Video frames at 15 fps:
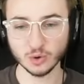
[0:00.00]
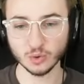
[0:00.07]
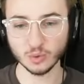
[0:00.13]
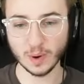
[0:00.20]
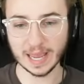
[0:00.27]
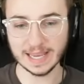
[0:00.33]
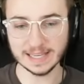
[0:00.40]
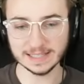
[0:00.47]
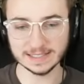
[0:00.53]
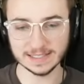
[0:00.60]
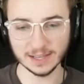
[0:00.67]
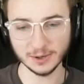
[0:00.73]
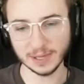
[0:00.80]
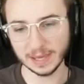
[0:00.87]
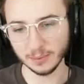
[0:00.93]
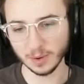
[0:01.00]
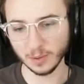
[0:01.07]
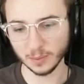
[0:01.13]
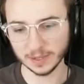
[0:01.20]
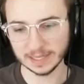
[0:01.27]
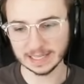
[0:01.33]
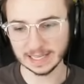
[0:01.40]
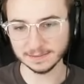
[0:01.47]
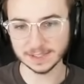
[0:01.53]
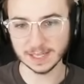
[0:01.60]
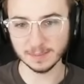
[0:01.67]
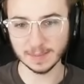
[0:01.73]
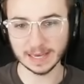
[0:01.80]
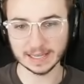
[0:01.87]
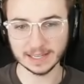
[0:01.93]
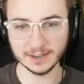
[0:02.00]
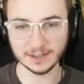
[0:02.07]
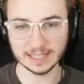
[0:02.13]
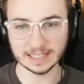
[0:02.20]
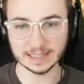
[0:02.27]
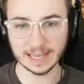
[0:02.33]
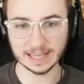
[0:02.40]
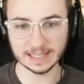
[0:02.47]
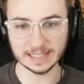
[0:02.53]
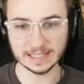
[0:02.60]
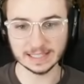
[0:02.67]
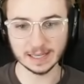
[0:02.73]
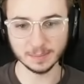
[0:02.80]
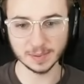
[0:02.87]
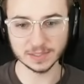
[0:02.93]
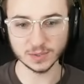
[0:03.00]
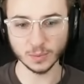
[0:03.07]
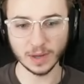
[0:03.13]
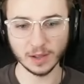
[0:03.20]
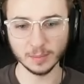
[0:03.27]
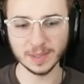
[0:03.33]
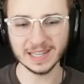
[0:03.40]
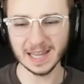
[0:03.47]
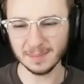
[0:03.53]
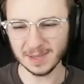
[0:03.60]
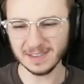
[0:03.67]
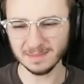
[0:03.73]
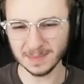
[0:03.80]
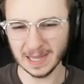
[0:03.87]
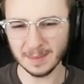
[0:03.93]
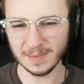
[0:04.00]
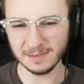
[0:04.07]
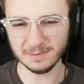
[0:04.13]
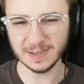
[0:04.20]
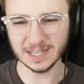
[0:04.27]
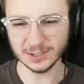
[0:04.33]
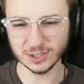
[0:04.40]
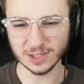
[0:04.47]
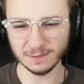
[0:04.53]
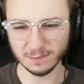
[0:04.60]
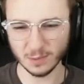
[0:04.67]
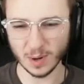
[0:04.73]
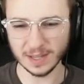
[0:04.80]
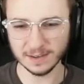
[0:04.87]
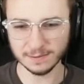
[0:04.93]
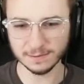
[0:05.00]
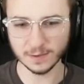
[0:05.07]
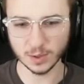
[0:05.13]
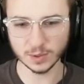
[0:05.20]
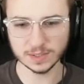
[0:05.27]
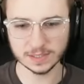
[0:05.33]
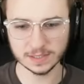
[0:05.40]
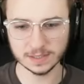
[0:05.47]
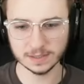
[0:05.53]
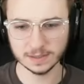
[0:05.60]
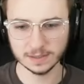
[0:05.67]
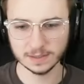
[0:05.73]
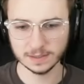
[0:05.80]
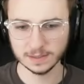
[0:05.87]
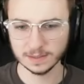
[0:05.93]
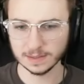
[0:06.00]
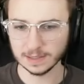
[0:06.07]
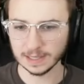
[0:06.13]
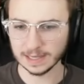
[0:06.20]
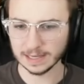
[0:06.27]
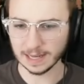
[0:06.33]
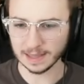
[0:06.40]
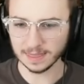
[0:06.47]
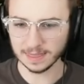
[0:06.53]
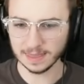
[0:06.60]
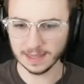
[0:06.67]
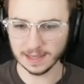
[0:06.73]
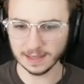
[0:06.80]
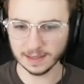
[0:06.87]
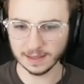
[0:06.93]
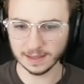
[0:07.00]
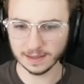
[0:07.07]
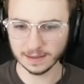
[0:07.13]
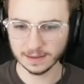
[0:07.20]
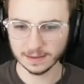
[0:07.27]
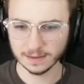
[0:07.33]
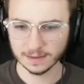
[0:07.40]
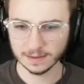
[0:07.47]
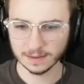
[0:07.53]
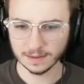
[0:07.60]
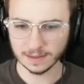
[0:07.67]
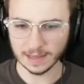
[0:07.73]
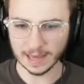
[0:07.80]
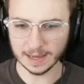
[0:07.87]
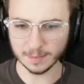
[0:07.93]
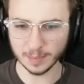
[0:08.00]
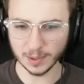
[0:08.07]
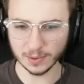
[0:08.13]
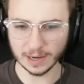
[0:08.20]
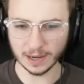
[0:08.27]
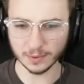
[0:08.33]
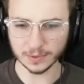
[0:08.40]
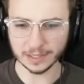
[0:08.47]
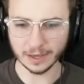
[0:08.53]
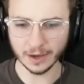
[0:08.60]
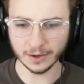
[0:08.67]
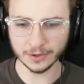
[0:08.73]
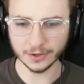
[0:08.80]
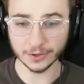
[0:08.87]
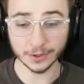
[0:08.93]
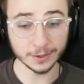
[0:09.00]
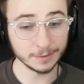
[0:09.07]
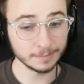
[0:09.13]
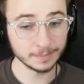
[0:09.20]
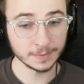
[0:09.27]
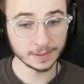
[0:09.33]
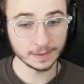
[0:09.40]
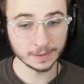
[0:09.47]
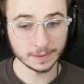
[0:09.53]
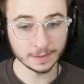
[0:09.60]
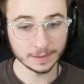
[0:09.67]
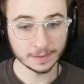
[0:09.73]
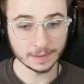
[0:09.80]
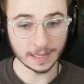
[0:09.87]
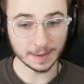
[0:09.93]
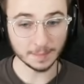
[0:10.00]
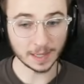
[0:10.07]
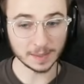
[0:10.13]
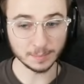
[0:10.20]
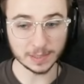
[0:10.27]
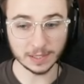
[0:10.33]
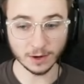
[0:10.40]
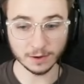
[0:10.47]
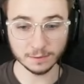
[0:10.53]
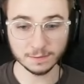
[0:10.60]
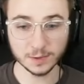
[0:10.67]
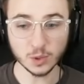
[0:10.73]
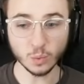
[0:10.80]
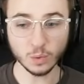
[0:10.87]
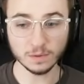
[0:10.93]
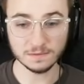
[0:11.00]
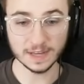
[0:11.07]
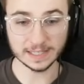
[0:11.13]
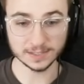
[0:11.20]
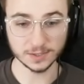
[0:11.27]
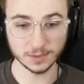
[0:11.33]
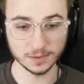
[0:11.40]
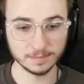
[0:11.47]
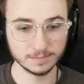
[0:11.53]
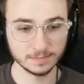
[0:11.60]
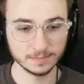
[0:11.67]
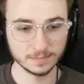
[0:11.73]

crazy. Okay, well, we're gonna have to come back here to get that cleaned up as well. But let me let me finish the front first. And I think that boat out yonder, that might be our fuel vessel